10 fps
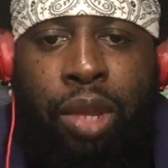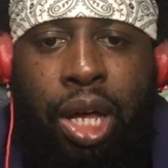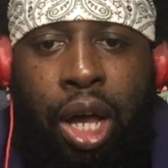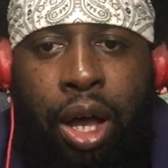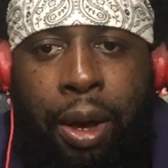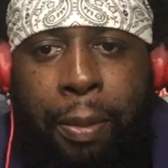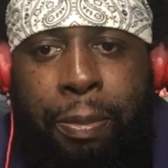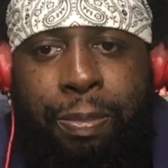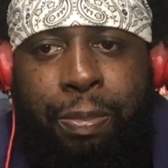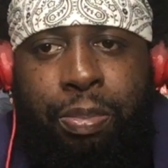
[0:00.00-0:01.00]

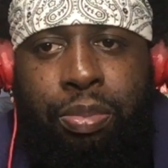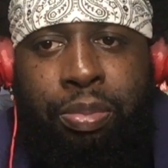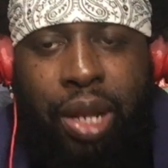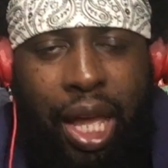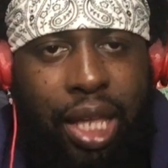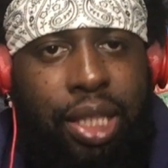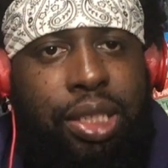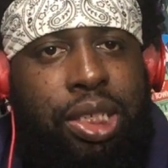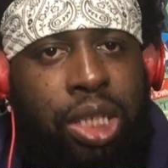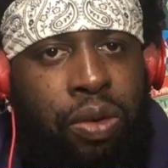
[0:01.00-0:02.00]
But like
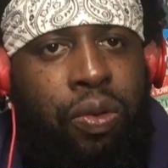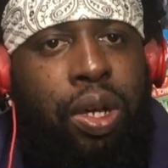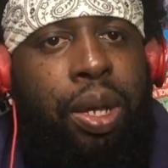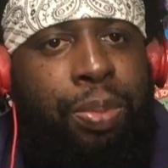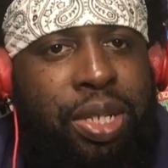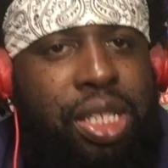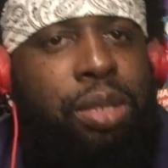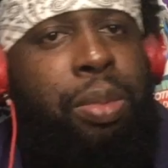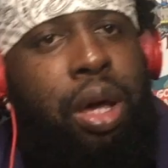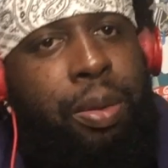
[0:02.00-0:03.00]
Shinra and Princess
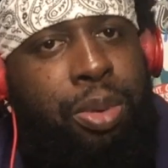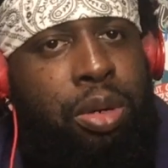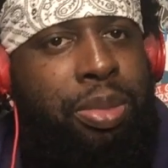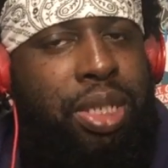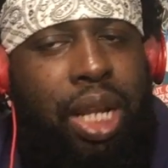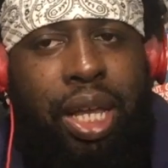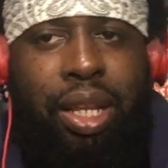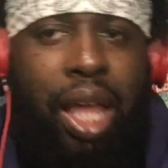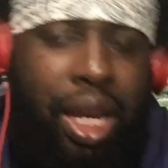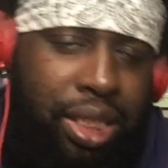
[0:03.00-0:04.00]
Hibana pretty much like
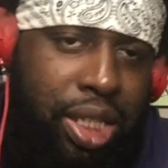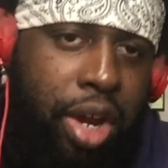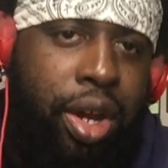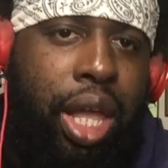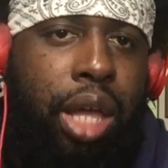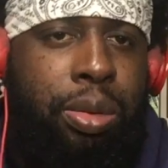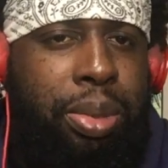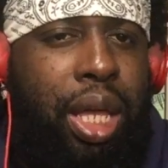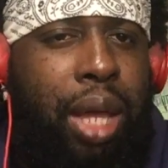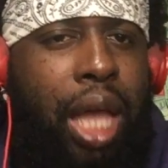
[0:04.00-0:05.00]
not interrogating, but
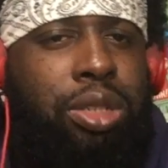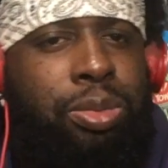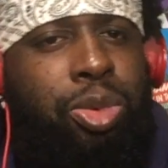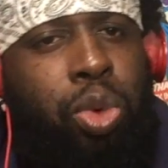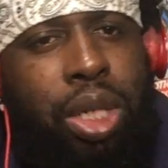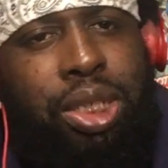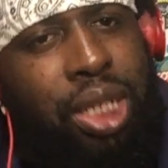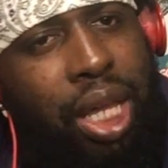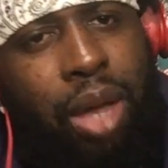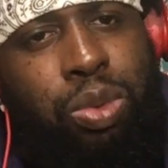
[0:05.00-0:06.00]
they ask him a question
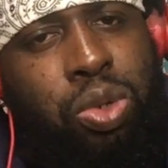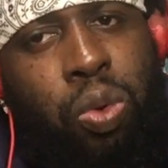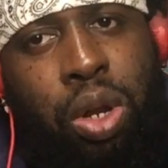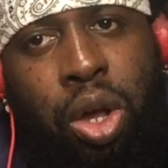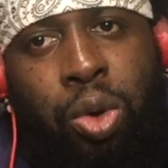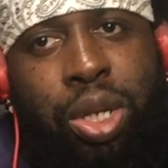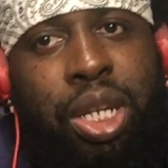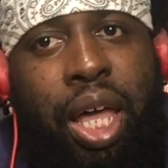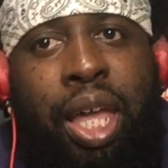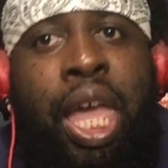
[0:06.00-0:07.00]
like, hey, what's going on? He
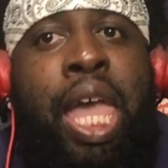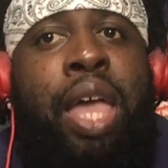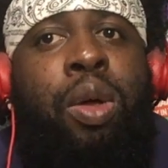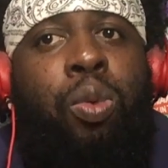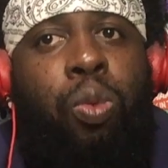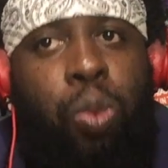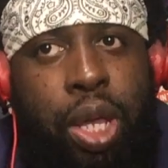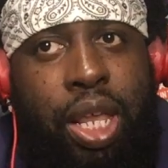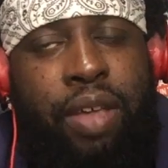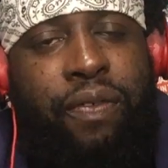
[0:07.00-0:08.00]
like,
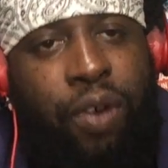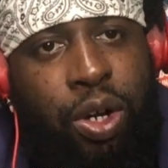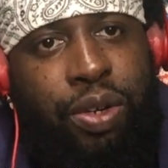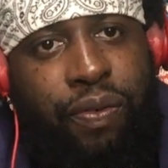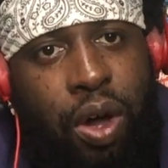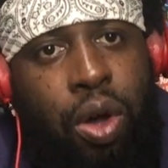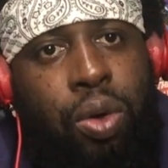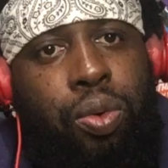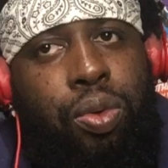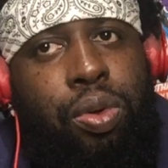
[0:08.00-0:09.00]
when he first
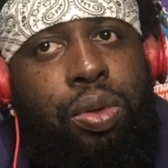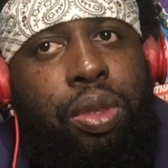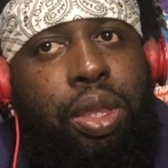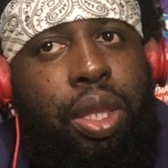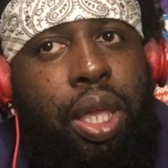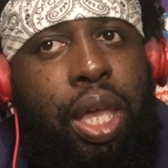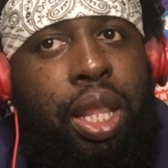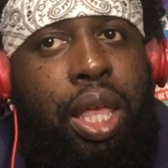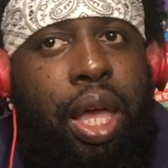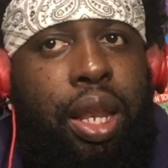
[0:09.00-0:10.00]
fought in
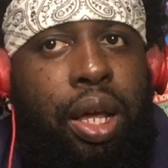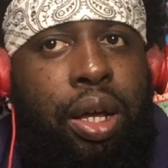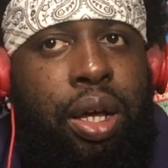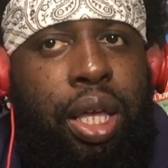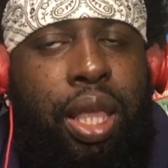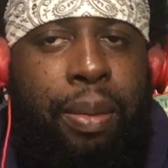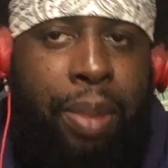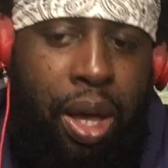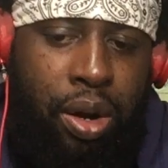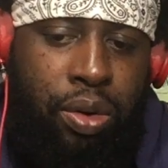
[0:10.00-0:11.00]
that
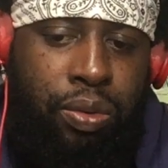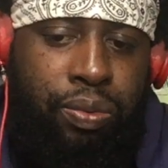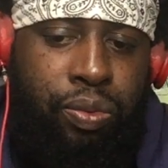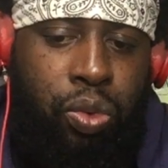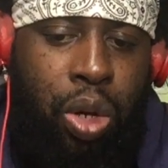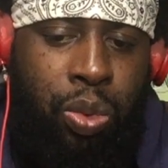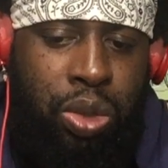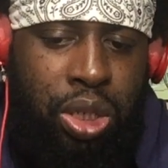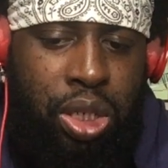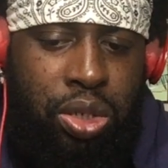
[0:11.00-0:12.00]
battle, when
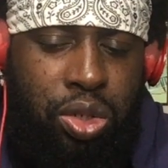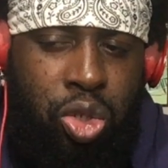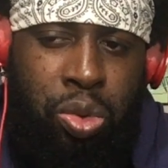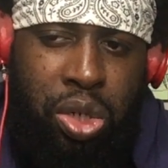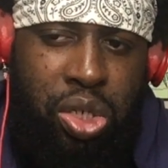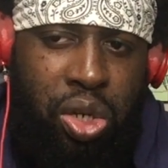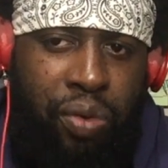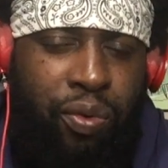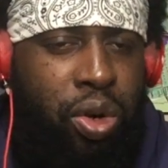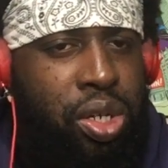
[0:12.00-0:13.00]
was it, 2 years ago,
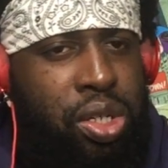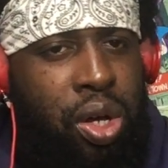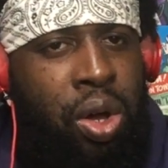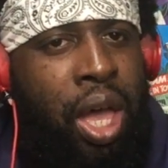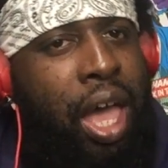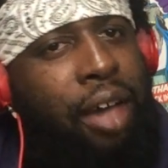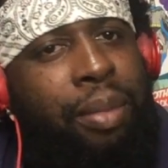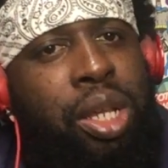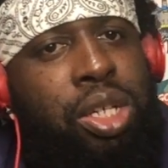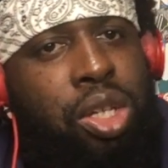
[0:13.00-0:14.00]
4 years ago? How
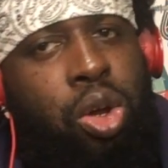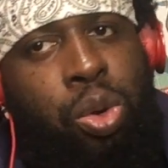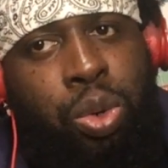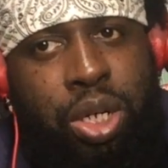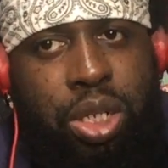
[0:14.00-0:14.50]
many years ago it was?